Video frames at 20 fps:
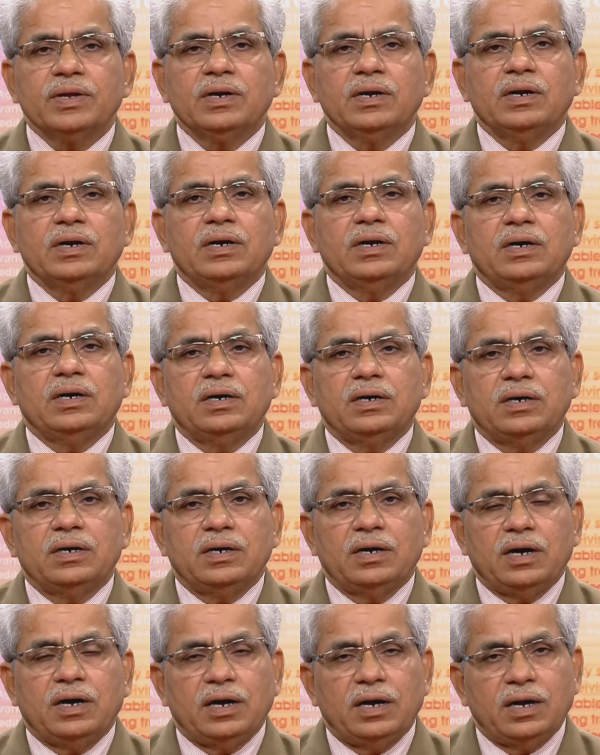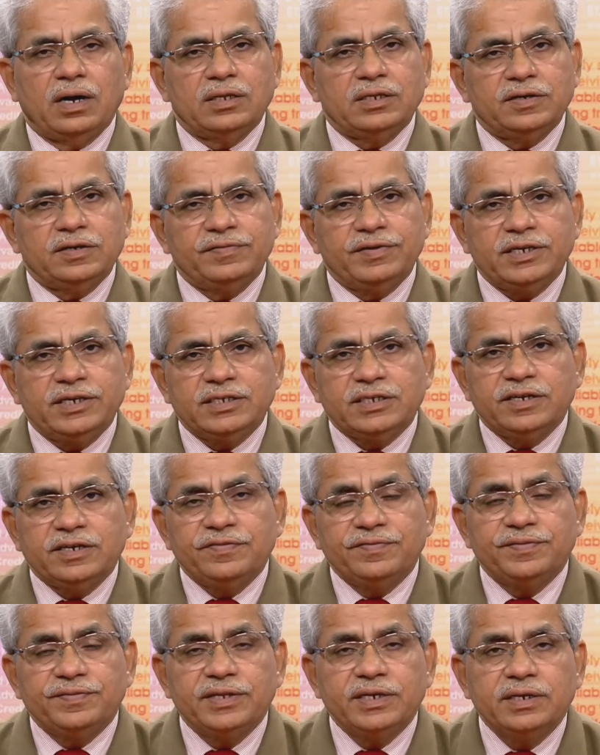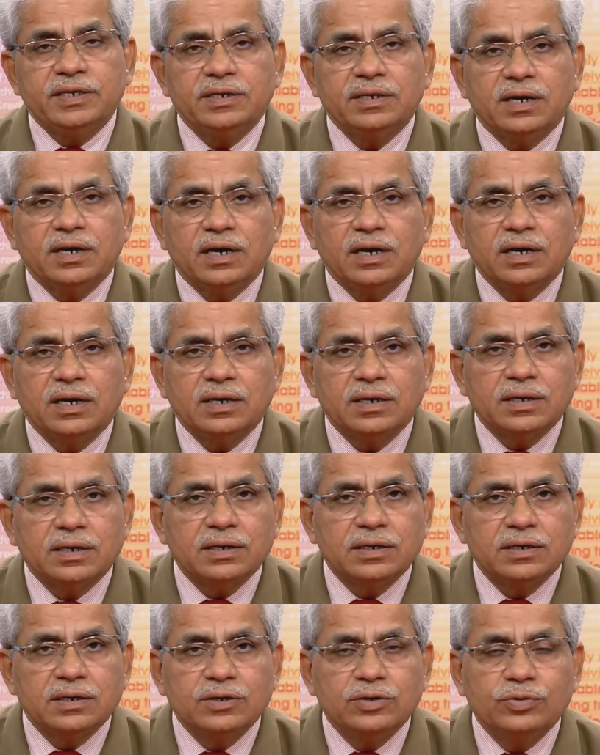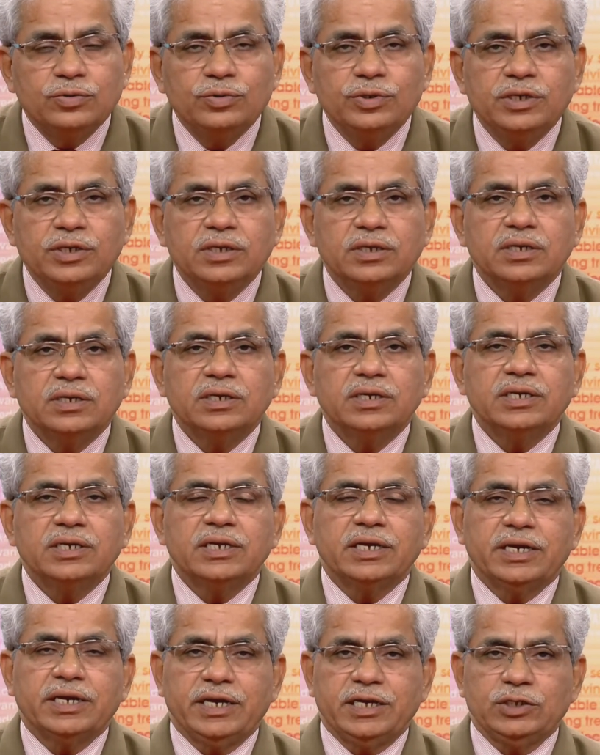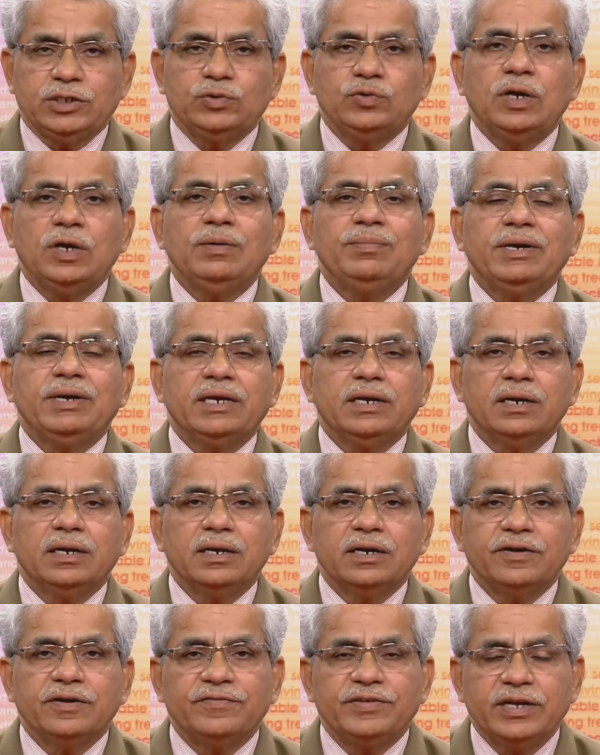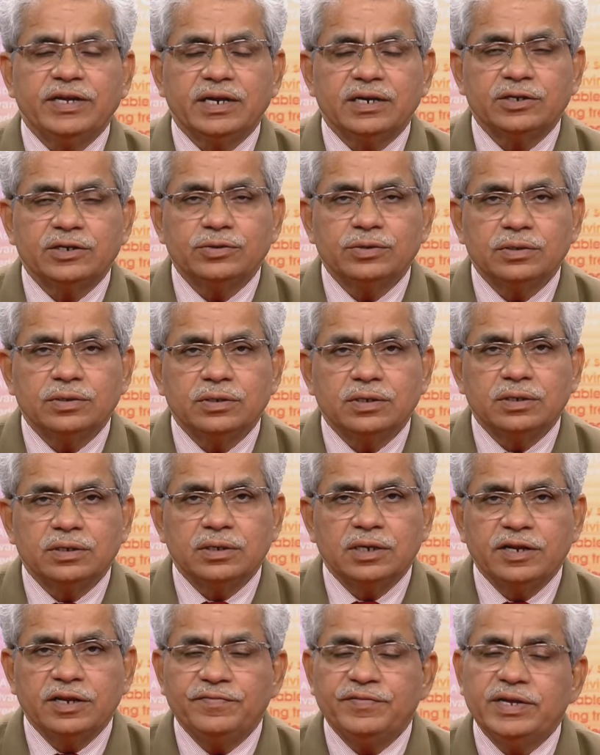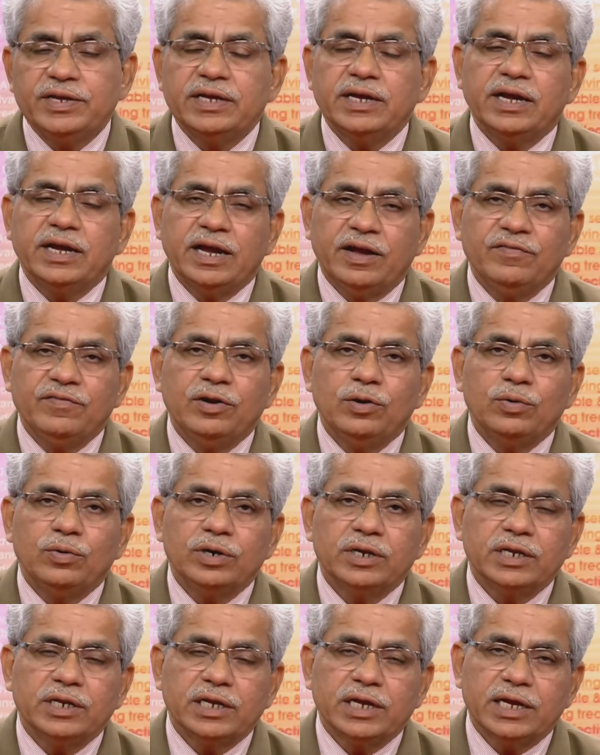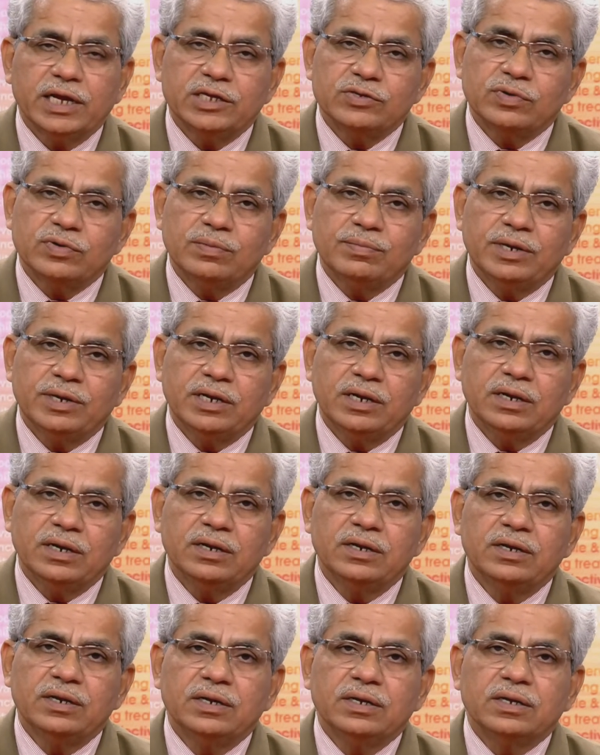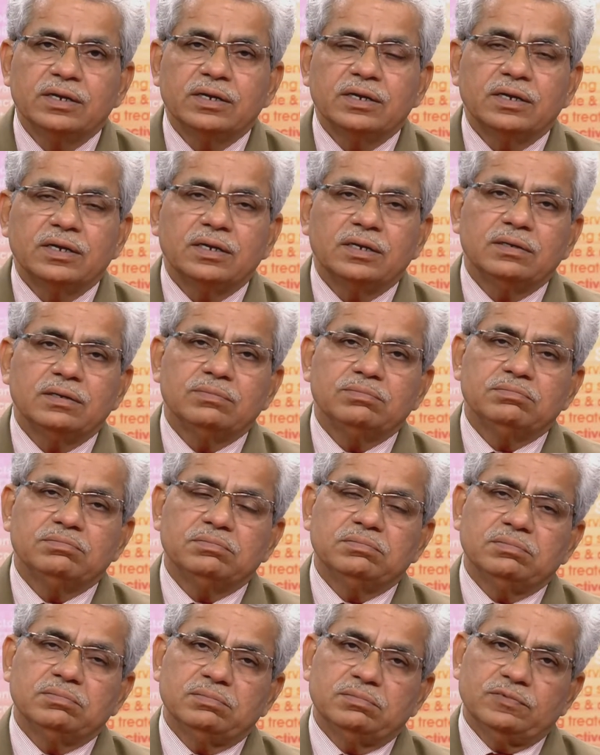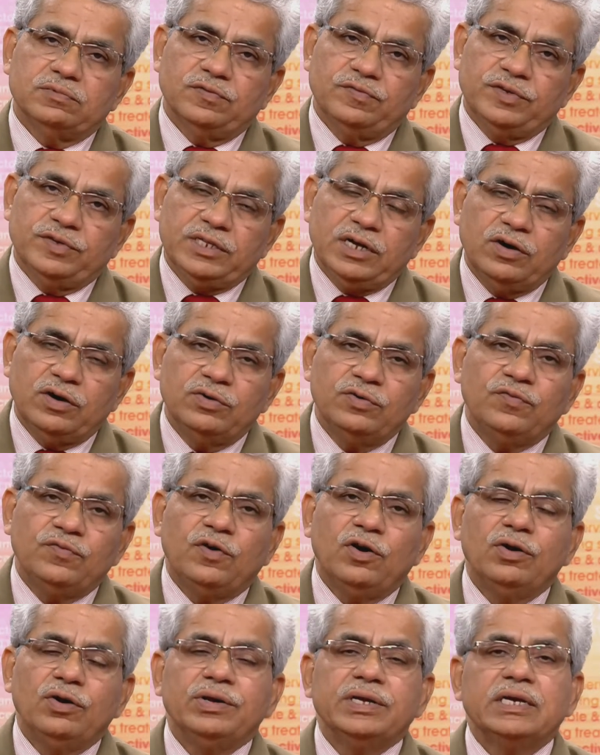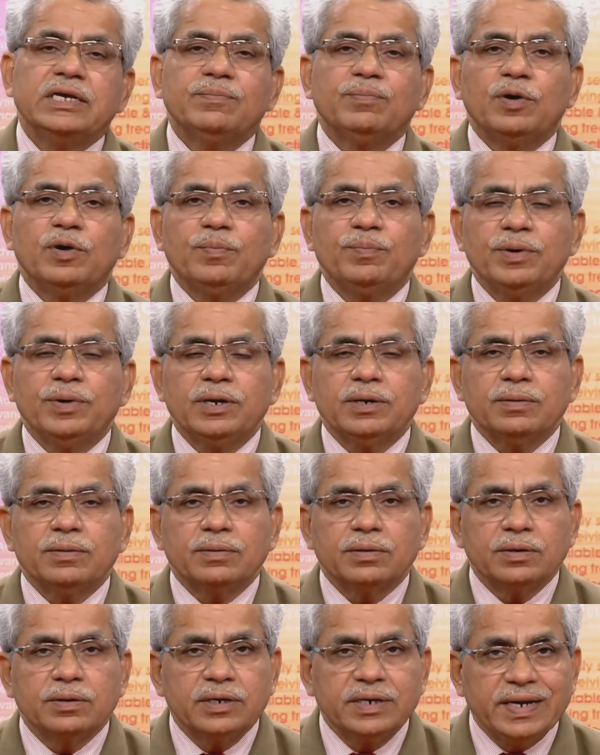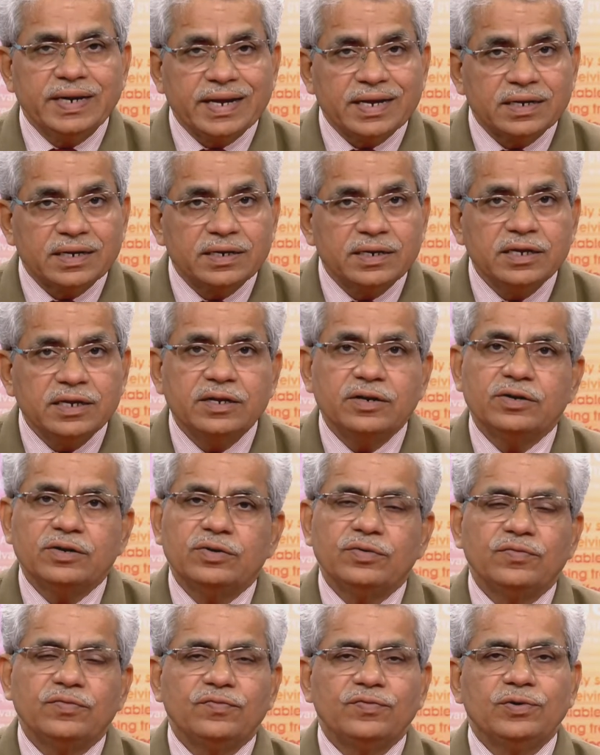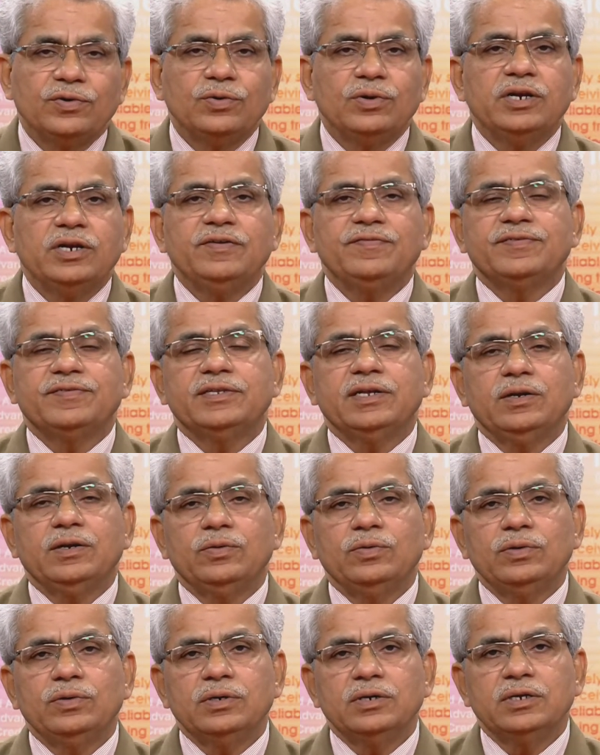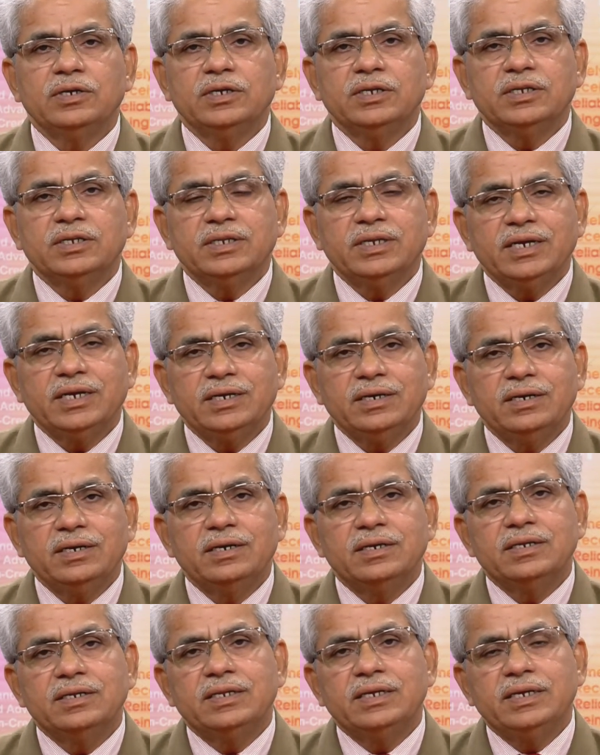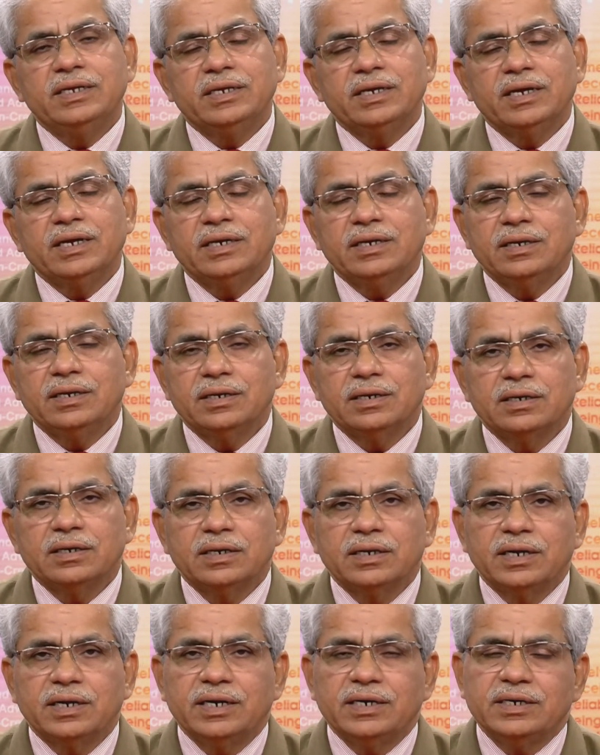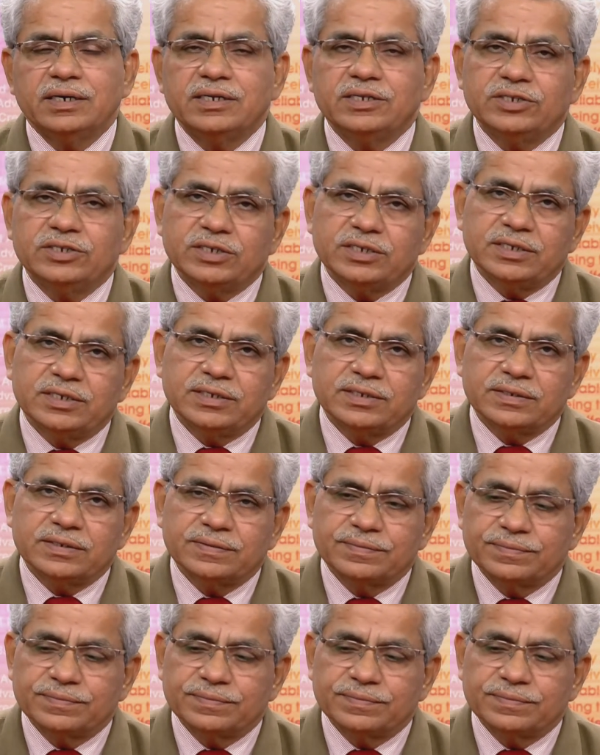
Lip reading: Otherwise, if they are doing in a casual manner, if they are lifting a heavy load in a casual manner without following a proper technique to lift the load, then they can get injuries.